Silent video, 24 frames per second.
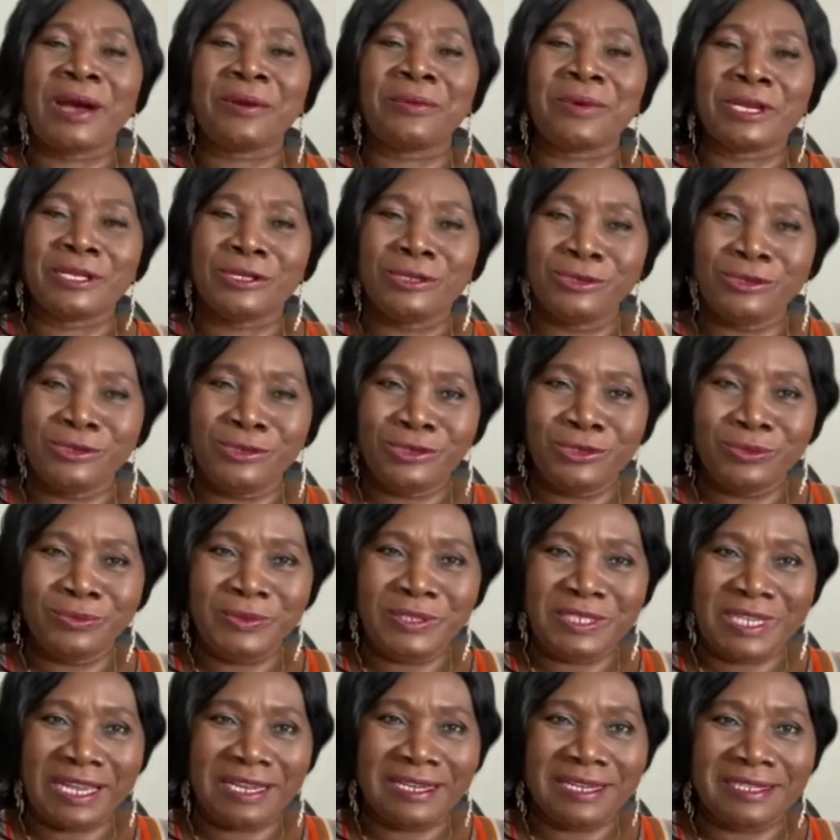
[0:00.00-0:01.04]
our YouTube
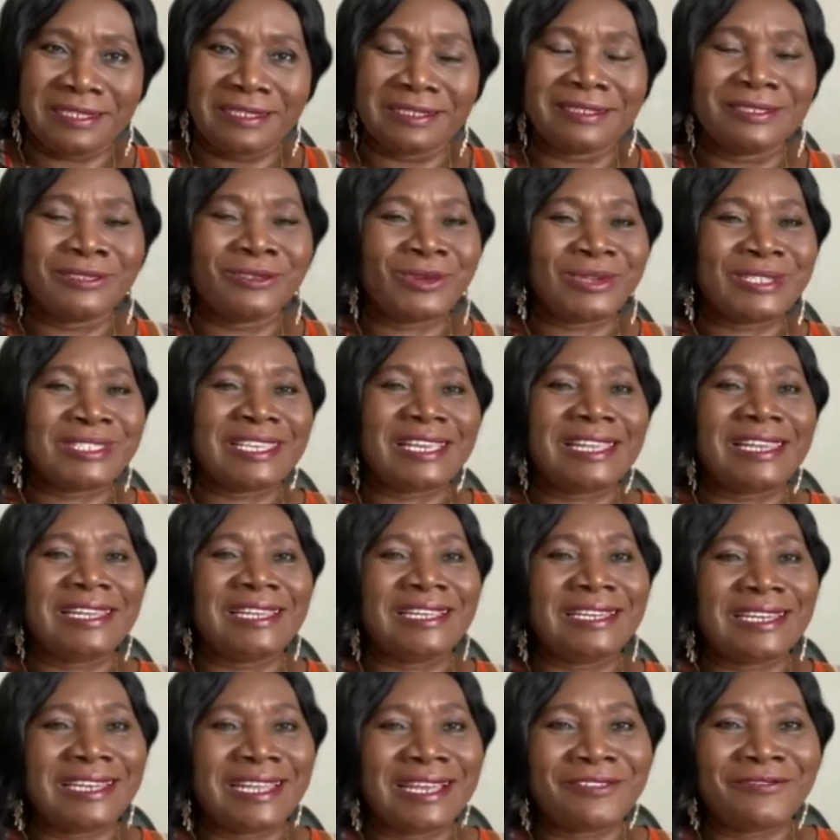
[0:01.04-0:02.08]
channel, Dr.
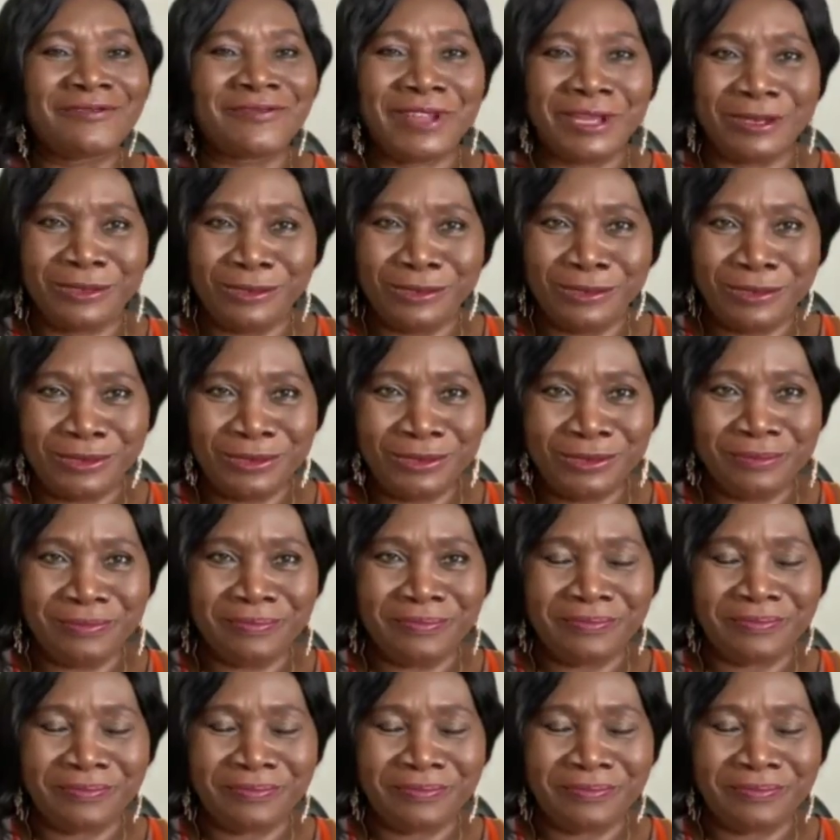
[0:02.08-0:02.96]
Linda Vanutu.